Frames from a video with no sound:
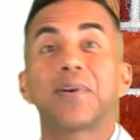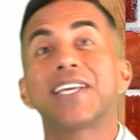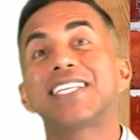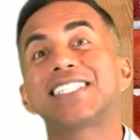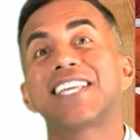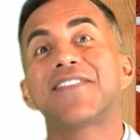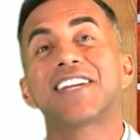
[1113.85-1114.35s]

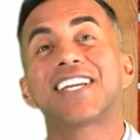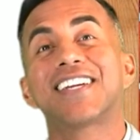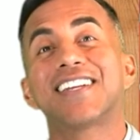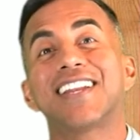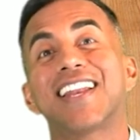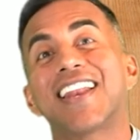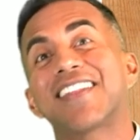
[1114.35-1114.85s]
Please give it a
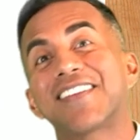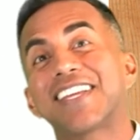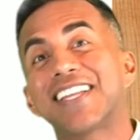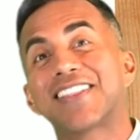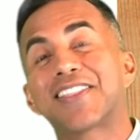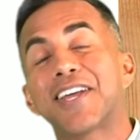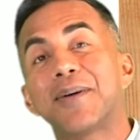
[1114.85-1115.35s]

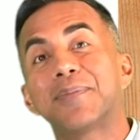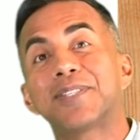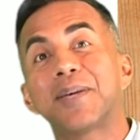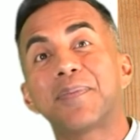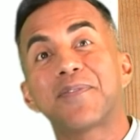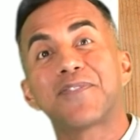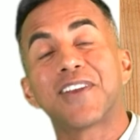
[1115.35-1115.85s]
good thumbs
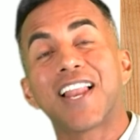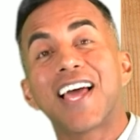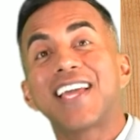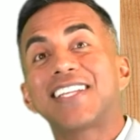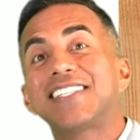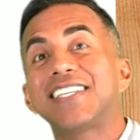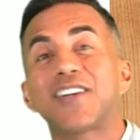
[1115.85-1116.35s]
up if you
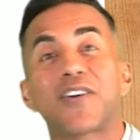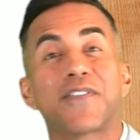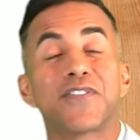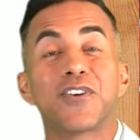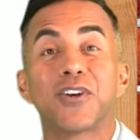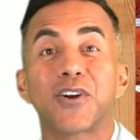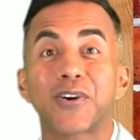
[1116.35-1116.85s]
liked it or if
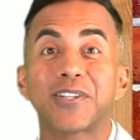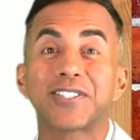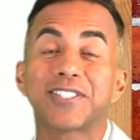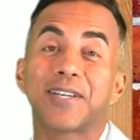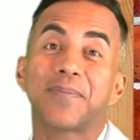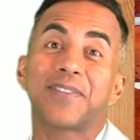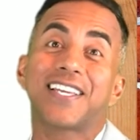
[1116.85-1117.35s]
you learned
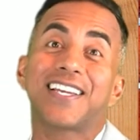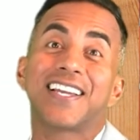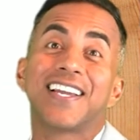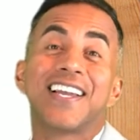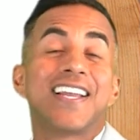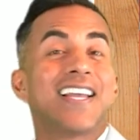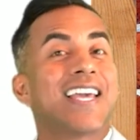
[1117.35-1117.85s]
something.
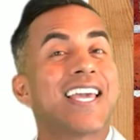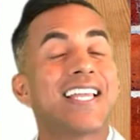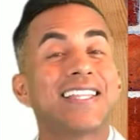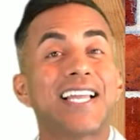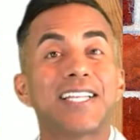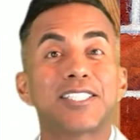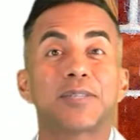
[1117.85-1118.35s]

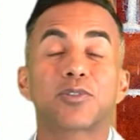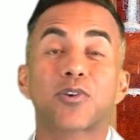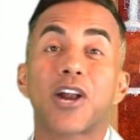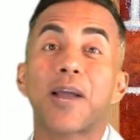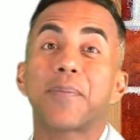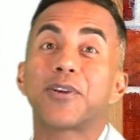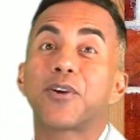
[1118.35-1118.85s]
Hit that
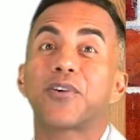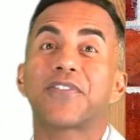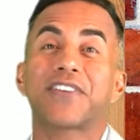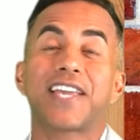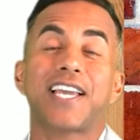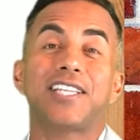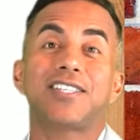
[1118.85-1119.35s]
subscribe and
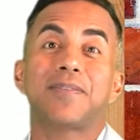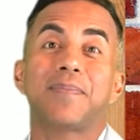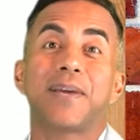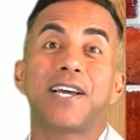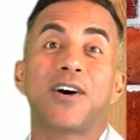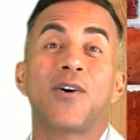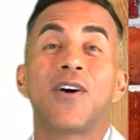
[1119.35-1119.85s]
notification
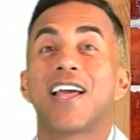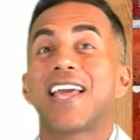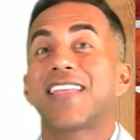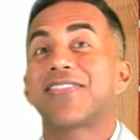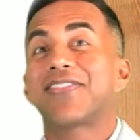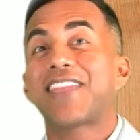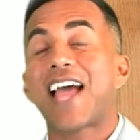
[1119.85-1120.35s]
bell.
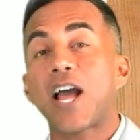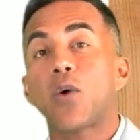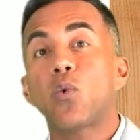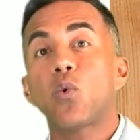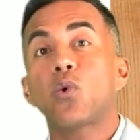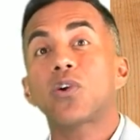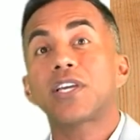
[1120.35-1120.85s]

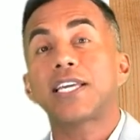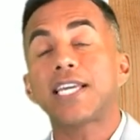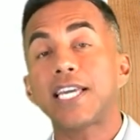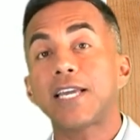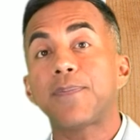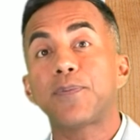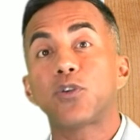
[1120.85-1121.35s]
That will
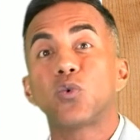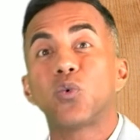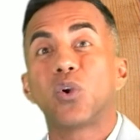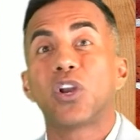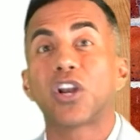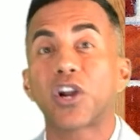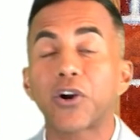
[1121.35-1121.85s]
keep you
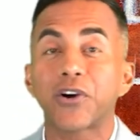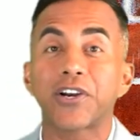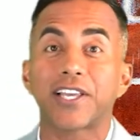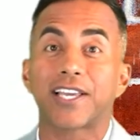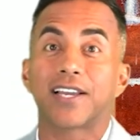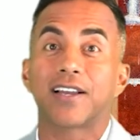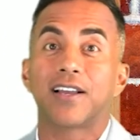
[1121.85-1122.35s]

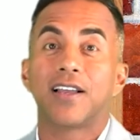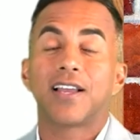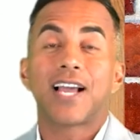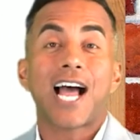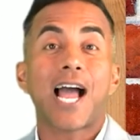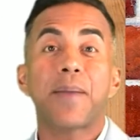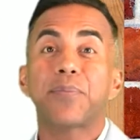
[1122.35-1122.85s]
learning.
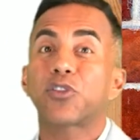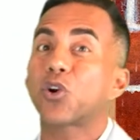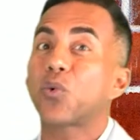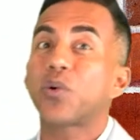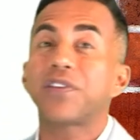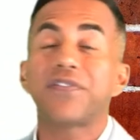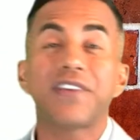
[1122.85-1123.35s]
I'm
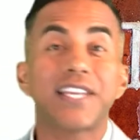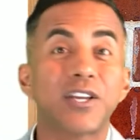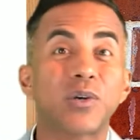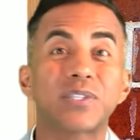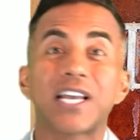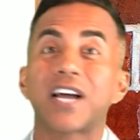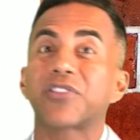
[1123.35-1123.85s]
throwing
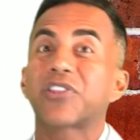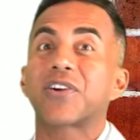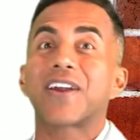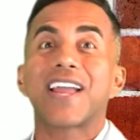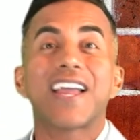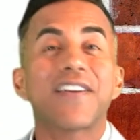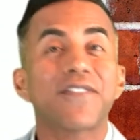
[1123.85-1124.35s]
videos out
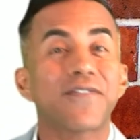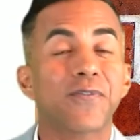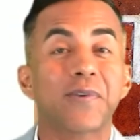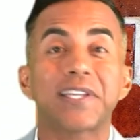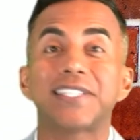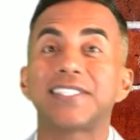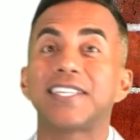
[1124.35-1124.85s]
there
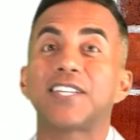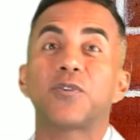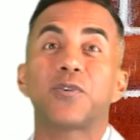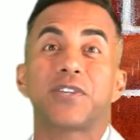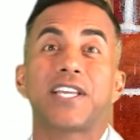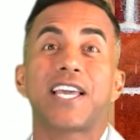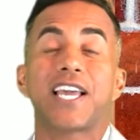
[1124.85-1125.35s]
every
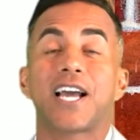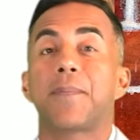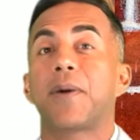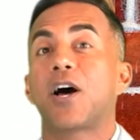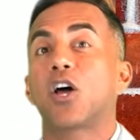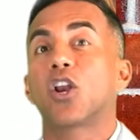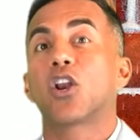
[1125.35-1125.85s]
single day
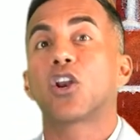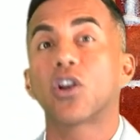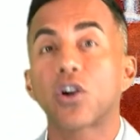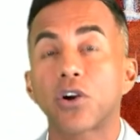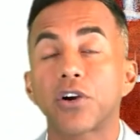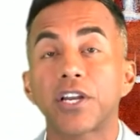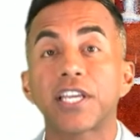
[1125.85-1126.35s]
about
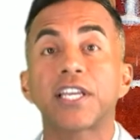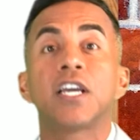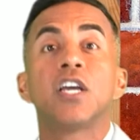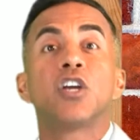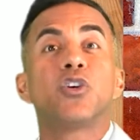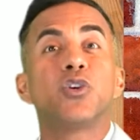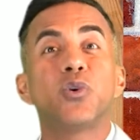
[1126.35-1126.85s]
learning
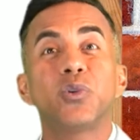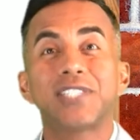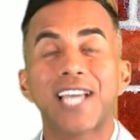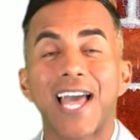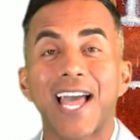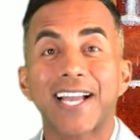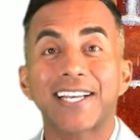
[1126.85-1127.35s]
new
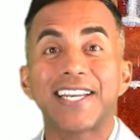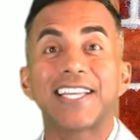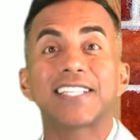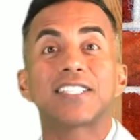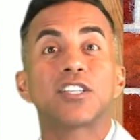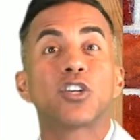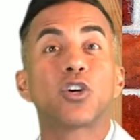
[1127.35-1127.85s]

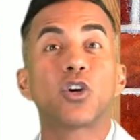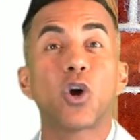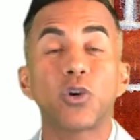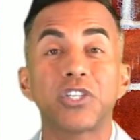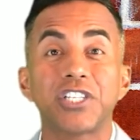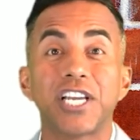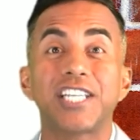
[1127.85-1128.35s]
techniques,
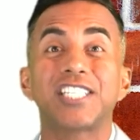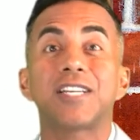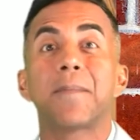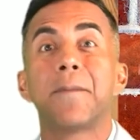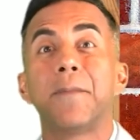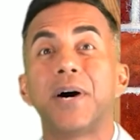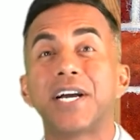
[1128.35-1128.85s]

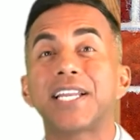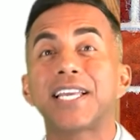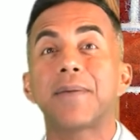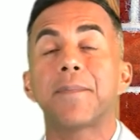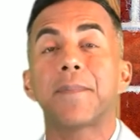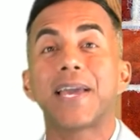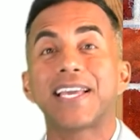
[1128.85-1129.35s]
negotiation,
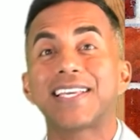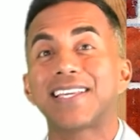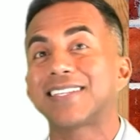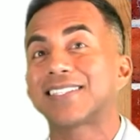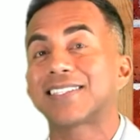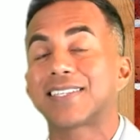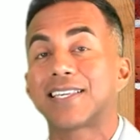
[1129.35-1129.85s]

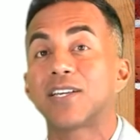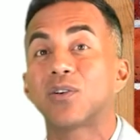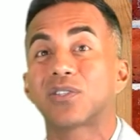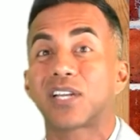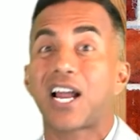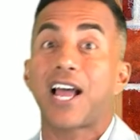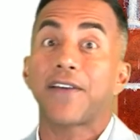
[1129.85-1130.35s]
money-making skills
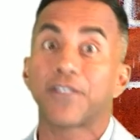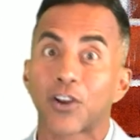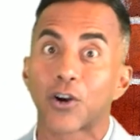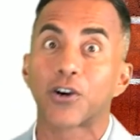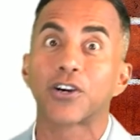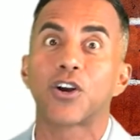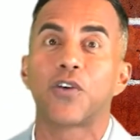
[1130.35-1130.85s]
that I've
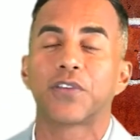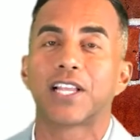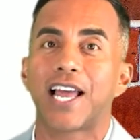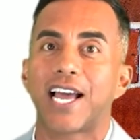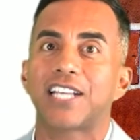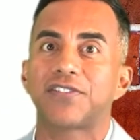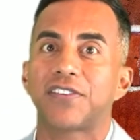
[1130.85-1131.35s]
learned over the
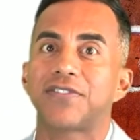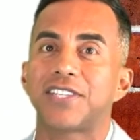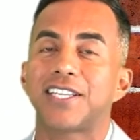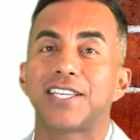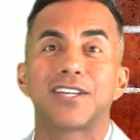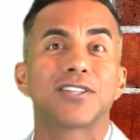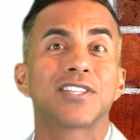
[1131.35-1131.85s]
last
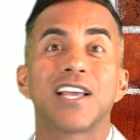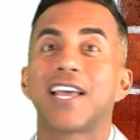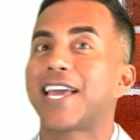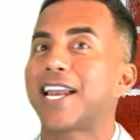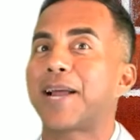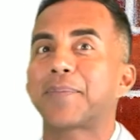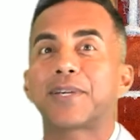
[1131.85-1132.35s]
15 years,
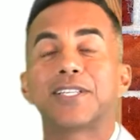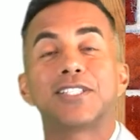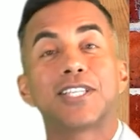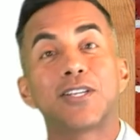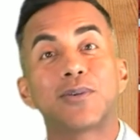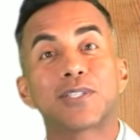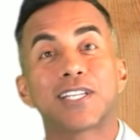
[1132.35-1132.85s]
and I'm
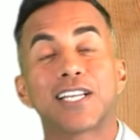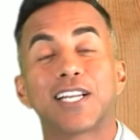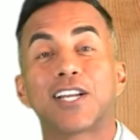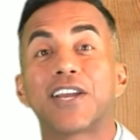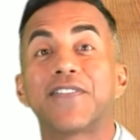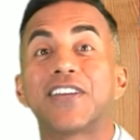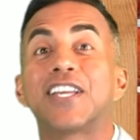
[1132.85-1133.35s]
continuously
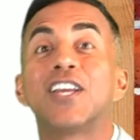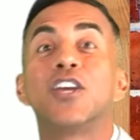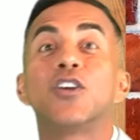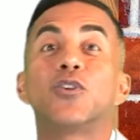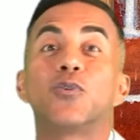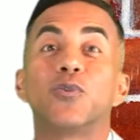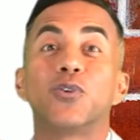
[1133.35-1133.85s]
giving
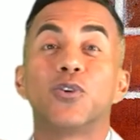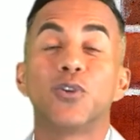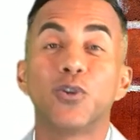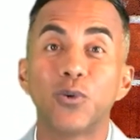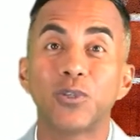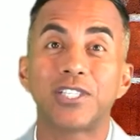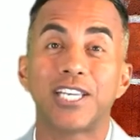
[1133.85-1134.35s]

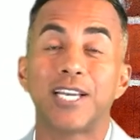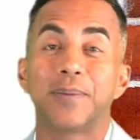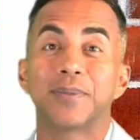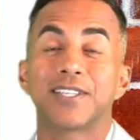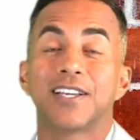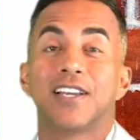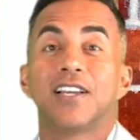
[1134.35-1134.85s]
you new
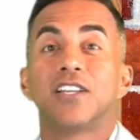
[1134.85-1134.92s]
tips.